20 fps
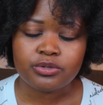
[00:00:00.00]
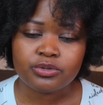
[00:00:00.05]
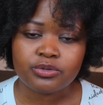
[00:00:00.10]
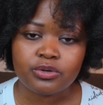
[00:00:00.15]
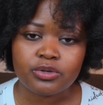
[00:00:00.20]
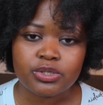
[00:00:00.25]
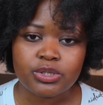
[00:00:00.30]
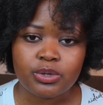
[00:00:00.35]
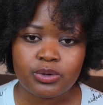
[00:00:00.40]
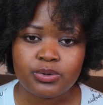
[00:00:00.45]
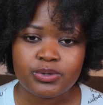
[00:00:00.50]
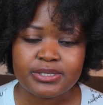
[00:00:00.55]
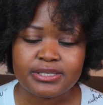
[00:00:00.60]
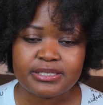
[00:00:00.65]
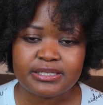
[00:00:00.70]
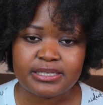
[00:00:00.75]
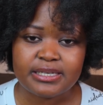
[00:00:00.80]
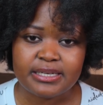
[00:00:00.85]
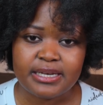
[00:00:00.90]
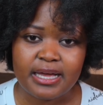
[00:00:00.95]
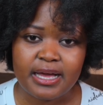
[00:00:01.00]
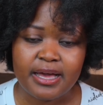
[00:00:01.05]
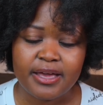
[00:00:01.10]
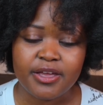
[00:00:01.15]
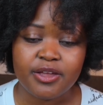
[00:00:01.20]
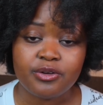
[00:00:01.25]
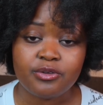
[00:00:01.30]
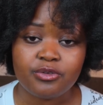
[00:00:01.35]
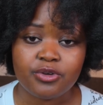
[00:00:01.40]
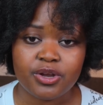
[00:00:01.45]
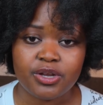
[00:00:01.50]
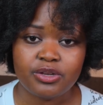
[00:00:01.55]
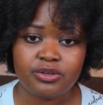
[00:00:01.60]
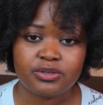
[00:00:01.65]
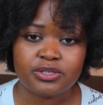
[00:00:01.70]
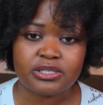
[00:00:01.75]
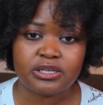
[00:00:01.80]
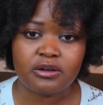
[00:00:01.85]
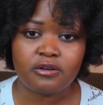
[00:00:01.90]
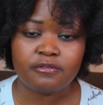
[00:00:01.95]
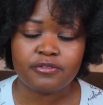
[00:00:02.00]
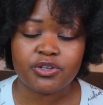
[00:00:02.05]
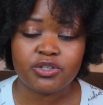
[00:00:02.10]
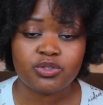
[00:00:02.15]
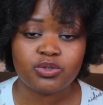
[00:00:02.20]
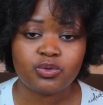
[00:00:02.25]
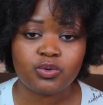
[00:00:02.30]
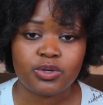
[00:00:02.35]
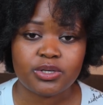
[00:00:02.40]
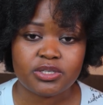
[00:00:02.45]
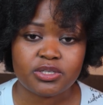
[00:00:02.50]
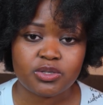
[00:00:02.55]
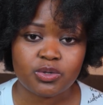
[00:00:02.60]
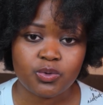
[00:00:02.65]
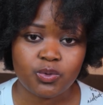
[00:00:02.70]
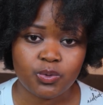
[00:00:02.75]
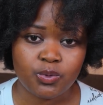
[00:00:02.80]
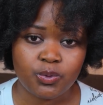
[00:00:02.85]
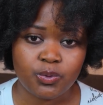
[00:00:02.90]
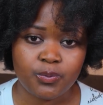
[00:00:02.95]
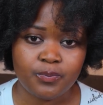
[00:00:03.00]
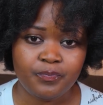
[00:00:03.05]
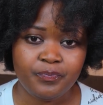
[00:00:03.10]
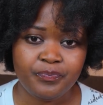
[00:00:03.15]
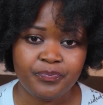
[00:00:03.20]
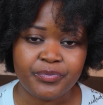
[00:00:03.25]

should also consider enrolling yourself into a school.